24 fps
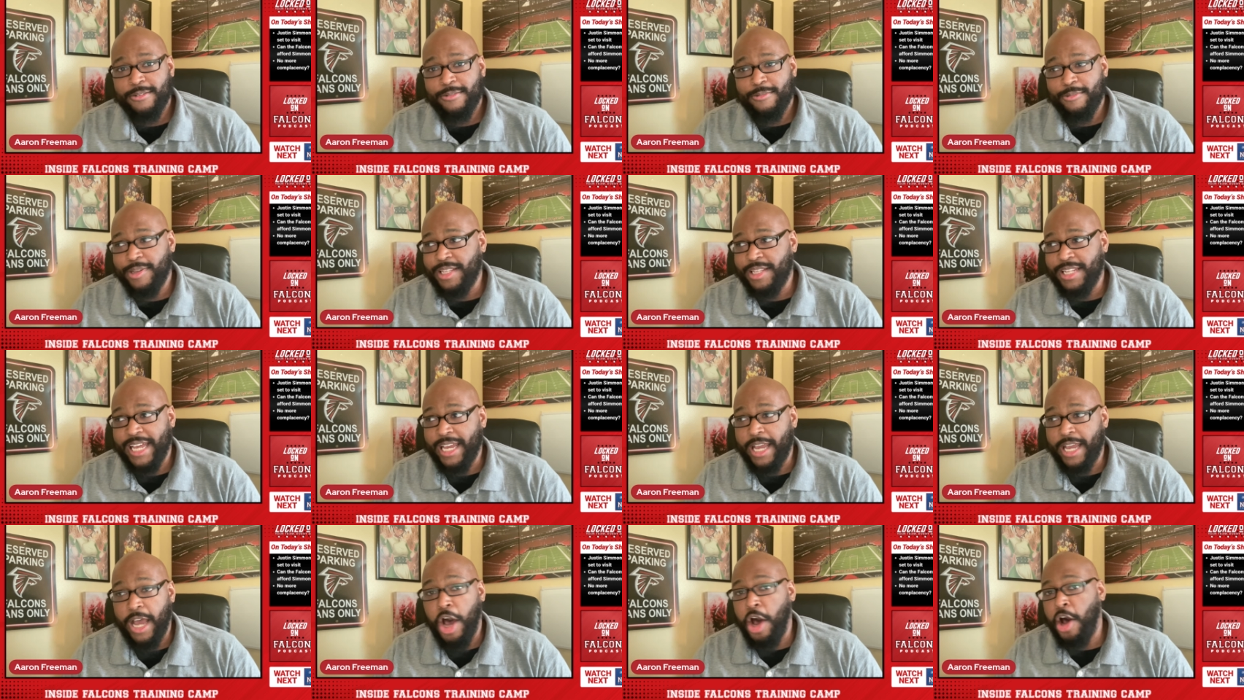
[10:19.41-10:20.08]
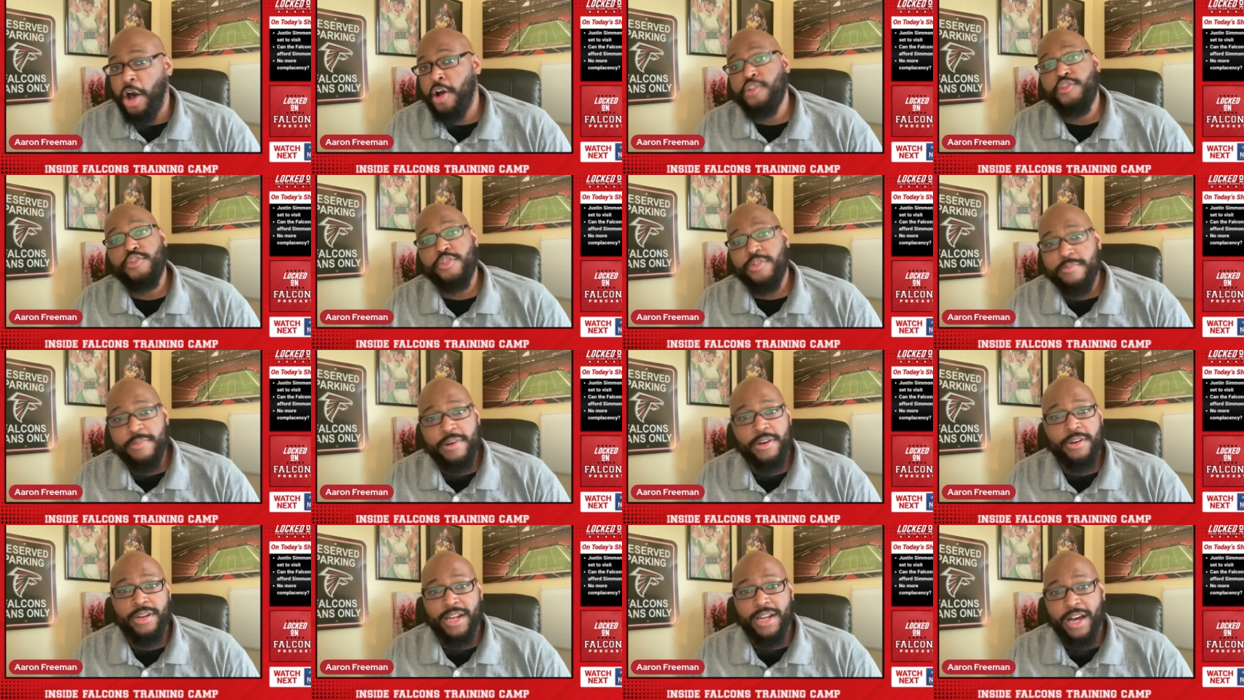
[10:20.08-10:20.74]
with like a hundred
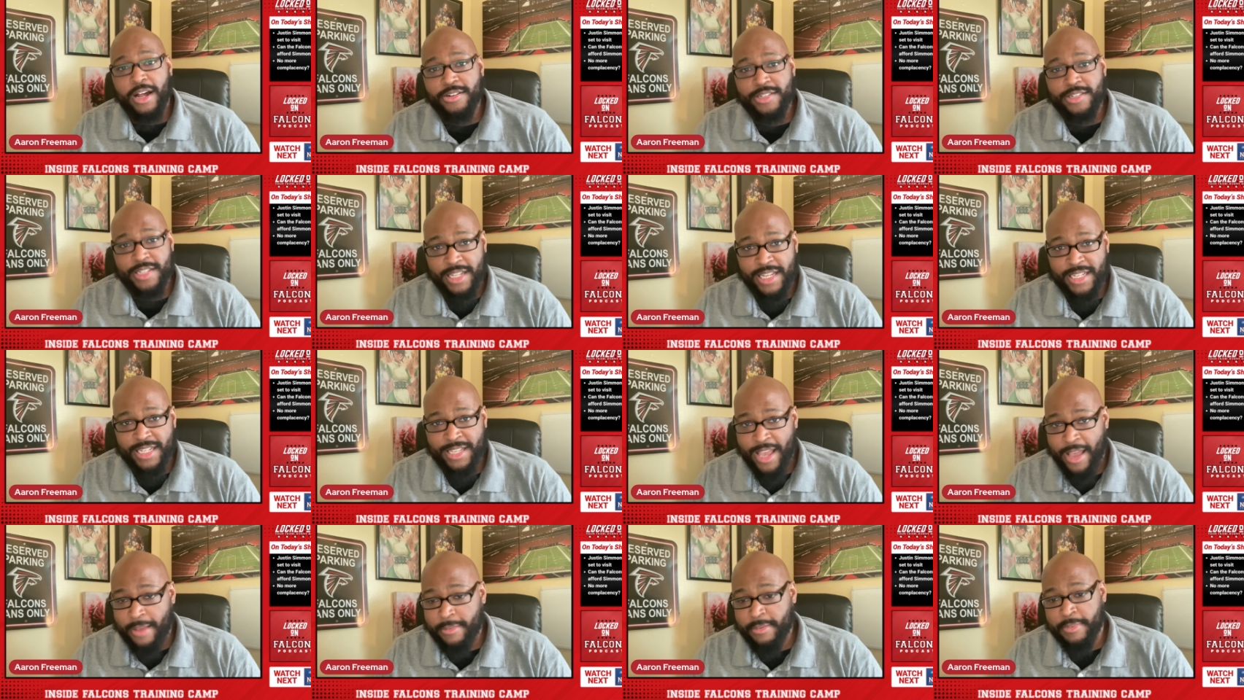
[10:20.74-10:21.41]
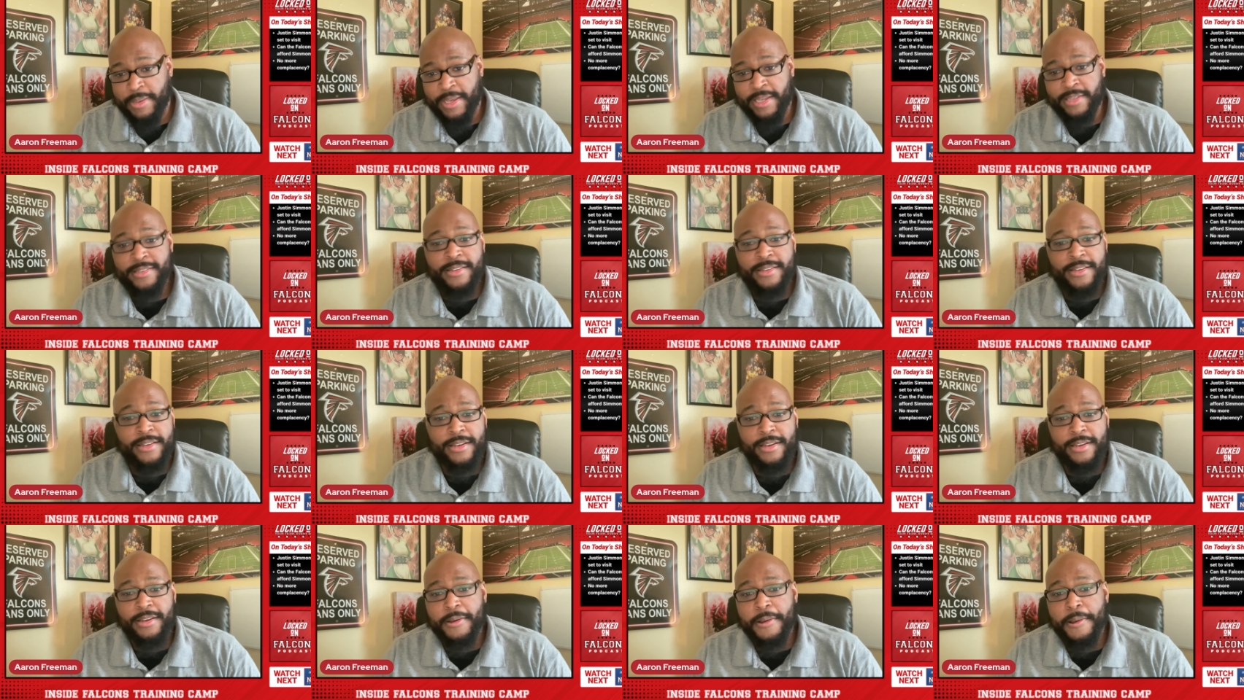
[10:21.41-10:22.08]
million dollars in less cap space,
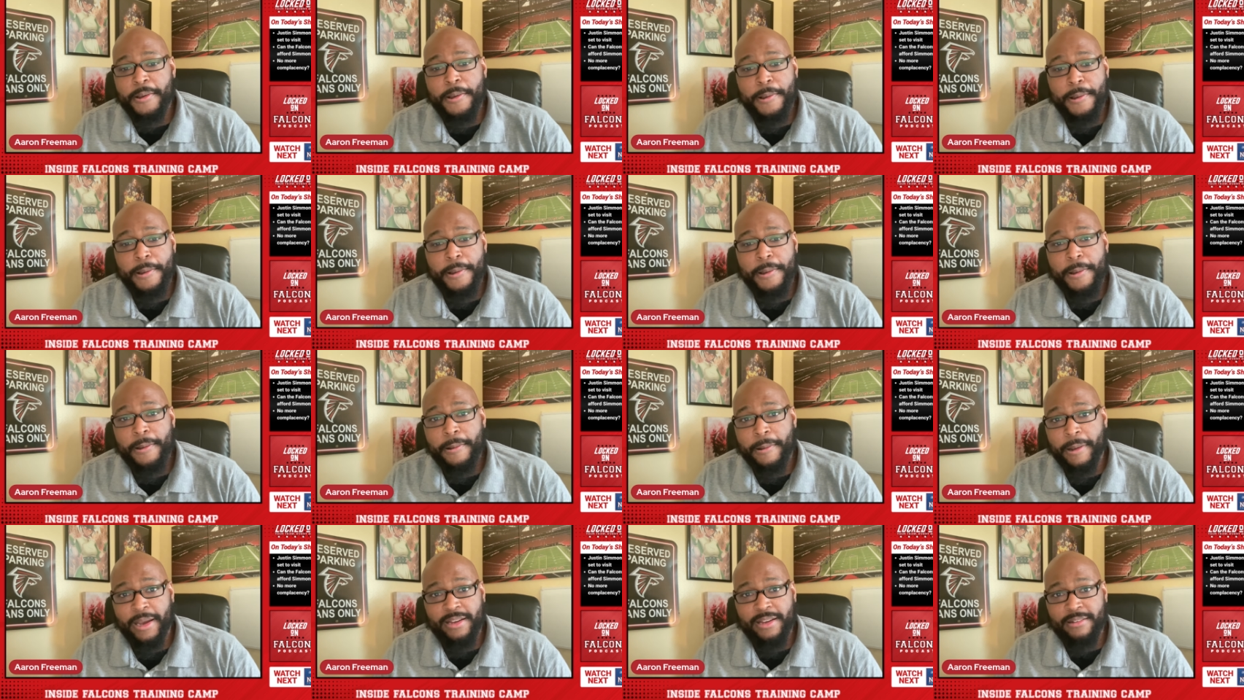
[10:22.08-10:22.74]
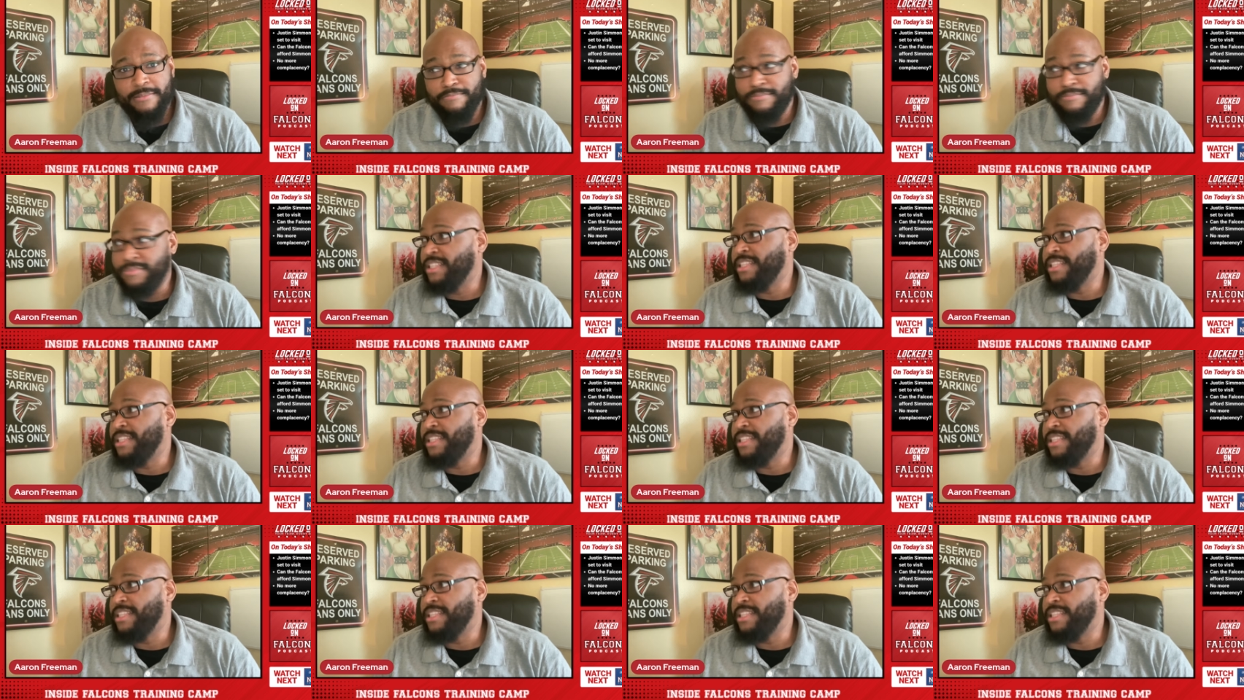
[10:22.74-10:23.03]
right?